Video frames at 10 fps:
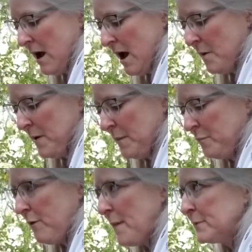on my
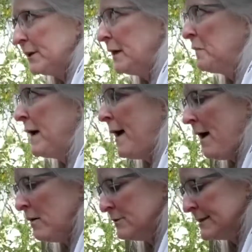property at my
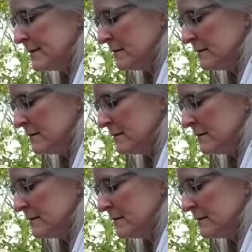house.